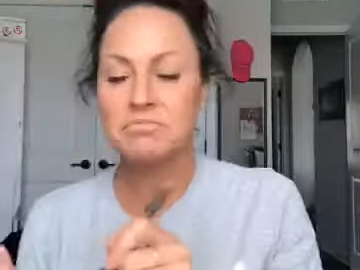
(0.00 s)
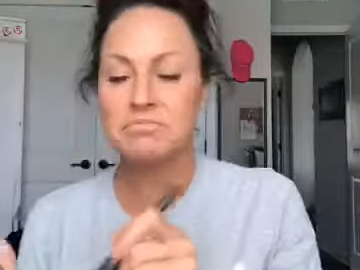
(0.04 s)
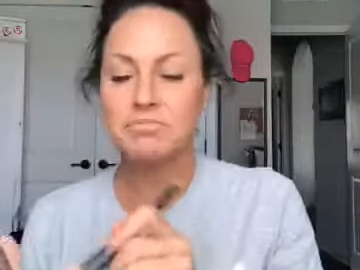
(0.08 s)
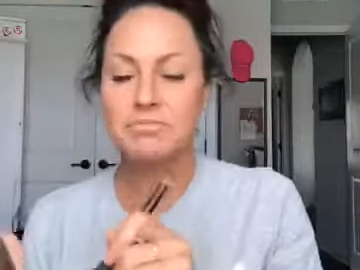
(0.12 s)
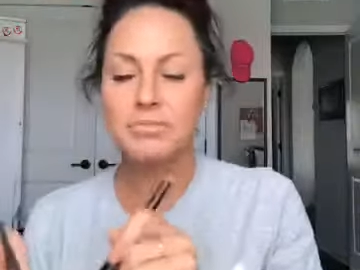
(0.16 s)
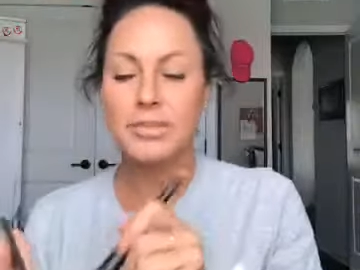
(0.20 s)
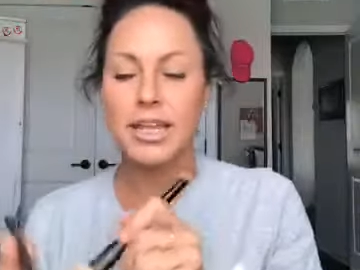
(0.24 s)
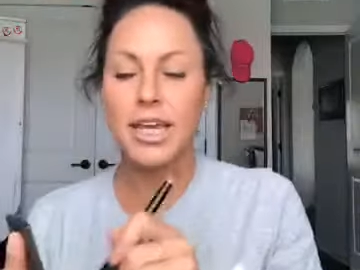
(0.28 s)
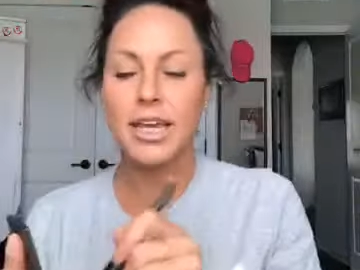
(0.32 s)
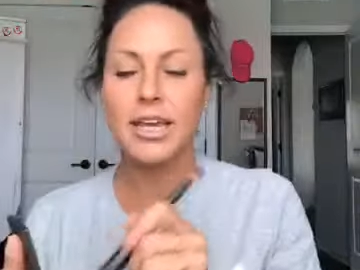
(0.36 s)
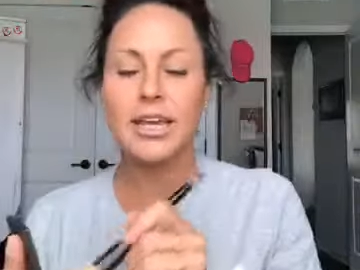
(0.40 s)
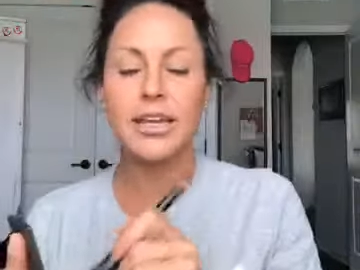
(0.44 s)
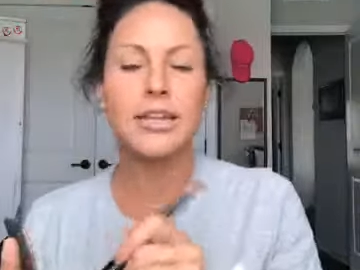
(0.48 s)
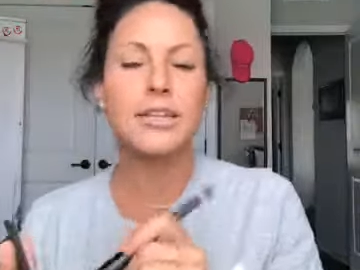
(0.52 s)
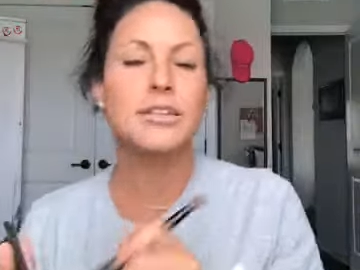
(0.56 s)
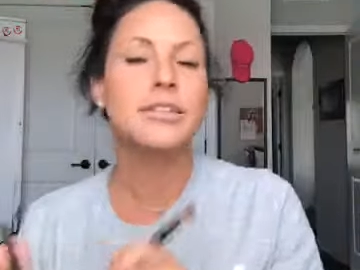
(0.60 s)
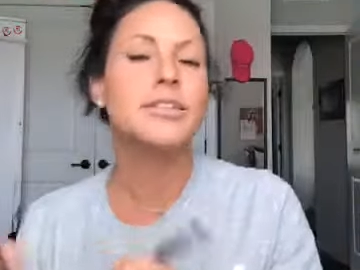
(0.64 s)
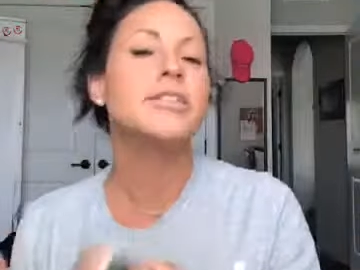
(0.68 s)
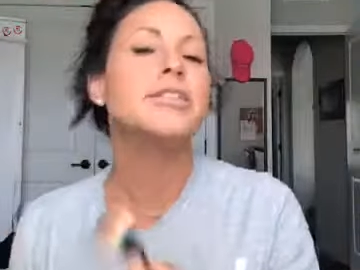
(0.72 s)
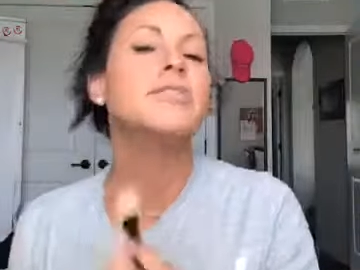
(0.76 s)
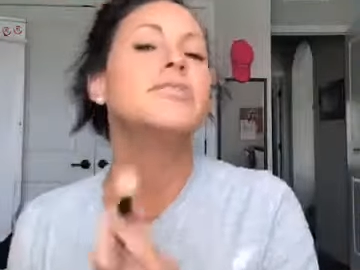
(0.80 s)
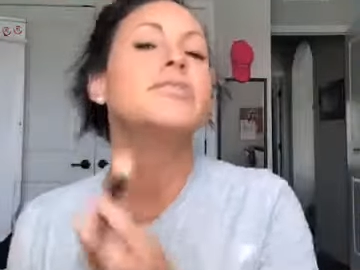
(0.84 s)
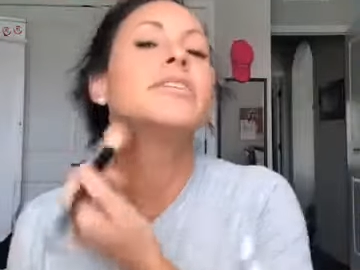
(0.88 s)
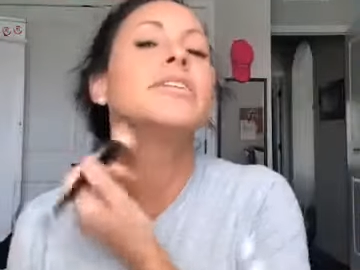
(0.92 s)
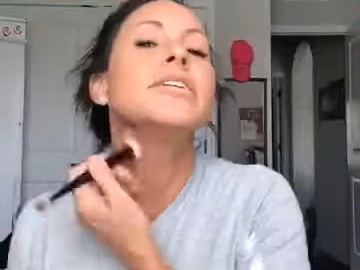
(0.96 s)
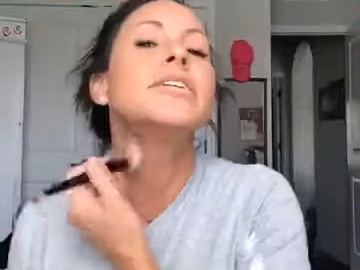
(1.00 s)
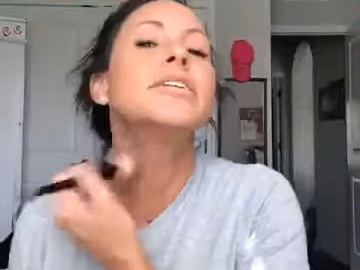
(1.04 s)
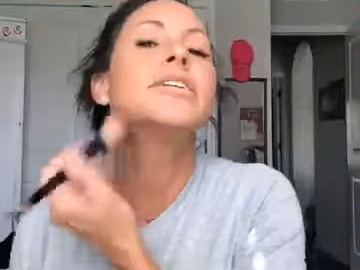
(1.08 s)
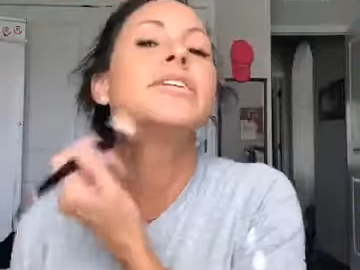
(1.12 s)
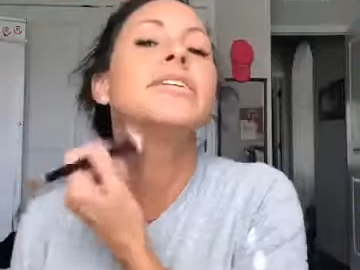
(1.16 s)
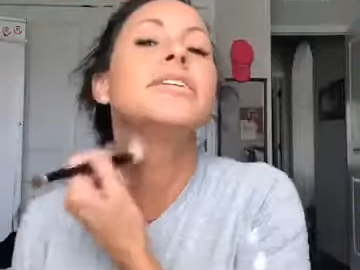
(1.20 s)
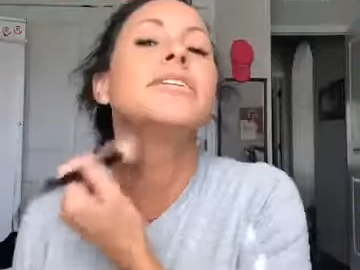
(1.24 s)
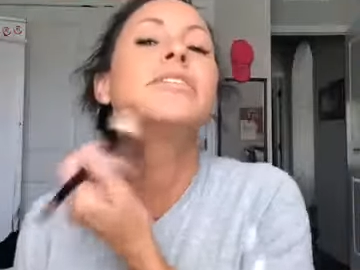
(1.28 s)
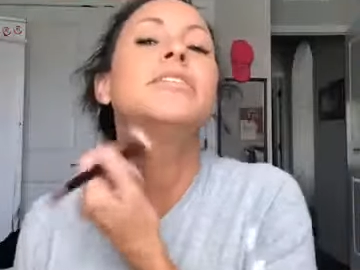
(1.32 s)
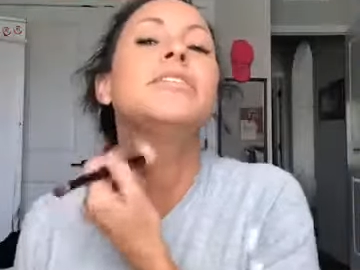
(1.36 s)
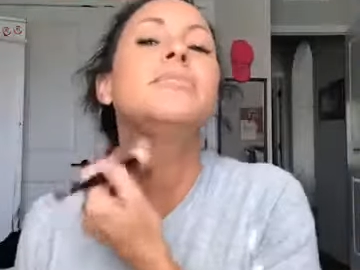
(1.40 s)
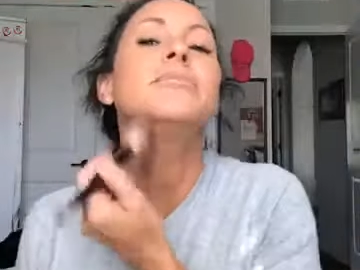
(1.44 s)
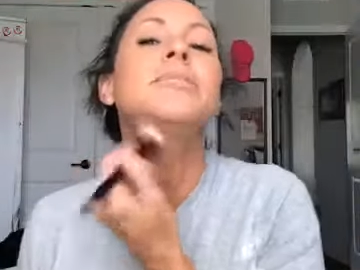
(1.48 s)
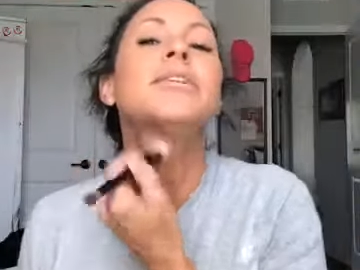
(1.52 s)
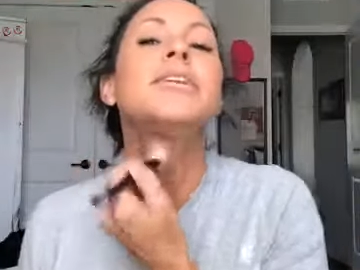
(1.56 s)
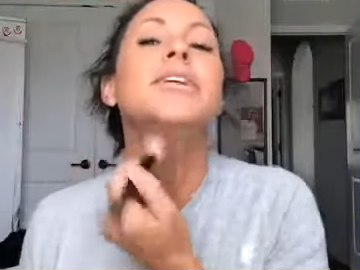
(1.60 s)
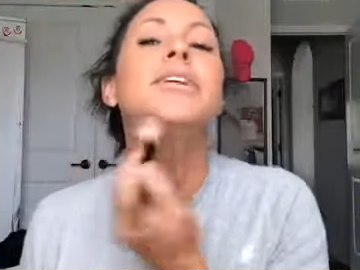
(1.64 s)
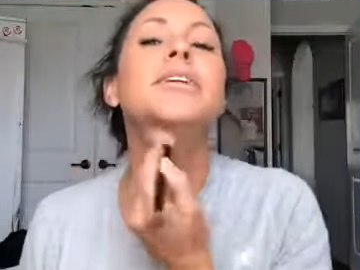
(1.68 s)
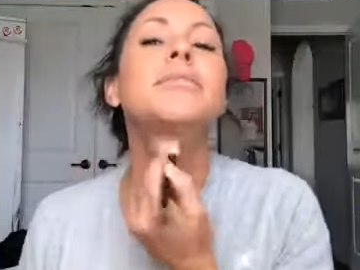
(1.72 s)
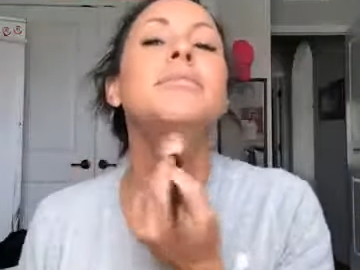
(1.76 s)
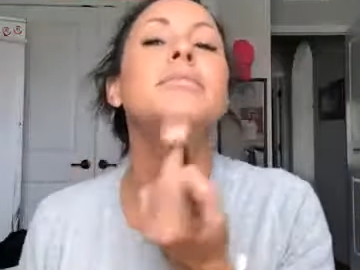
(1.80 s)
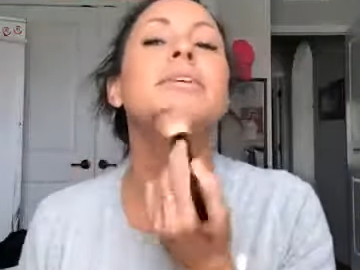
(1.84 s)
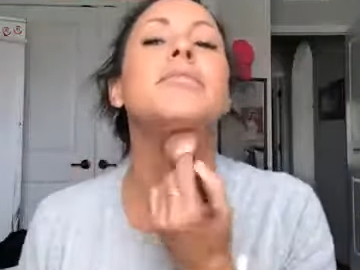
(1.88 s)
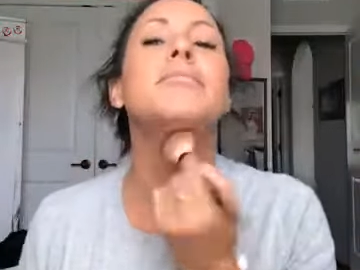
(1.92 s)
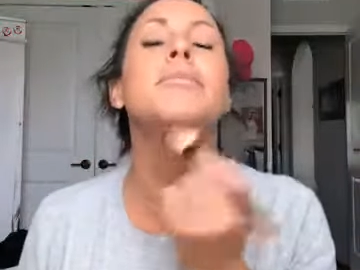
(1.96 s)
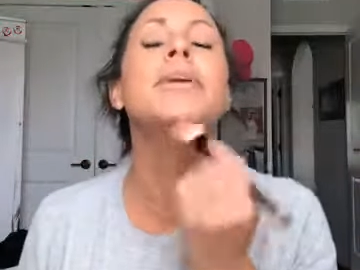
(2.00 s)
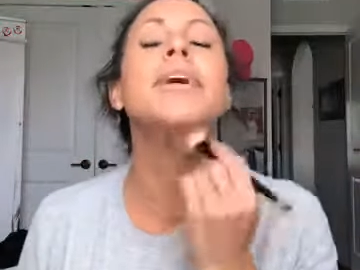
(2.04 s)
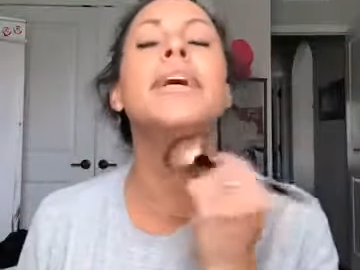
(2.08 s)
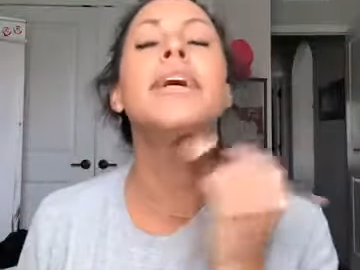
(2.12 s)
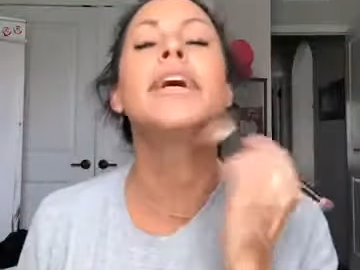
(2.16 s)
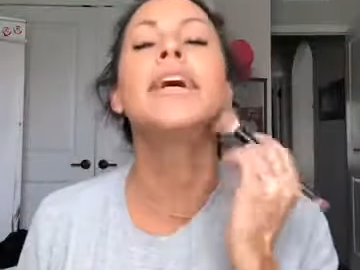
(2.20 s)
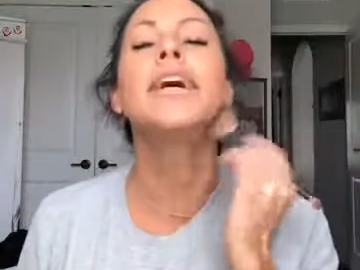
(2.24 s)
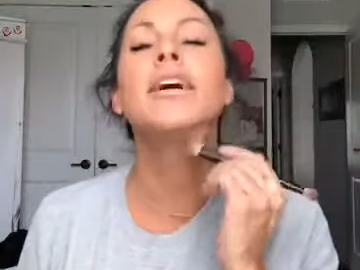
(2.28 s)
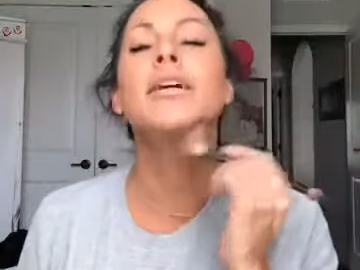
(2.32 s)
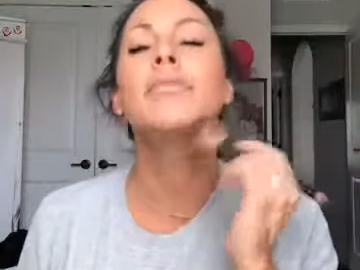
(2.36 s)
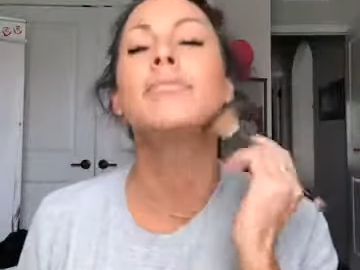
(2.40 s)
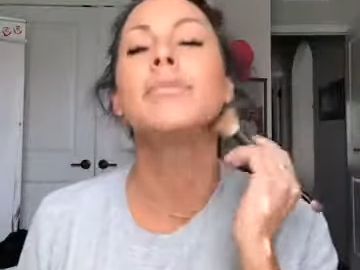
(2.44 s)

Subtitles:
And she really didn't complain about my hair,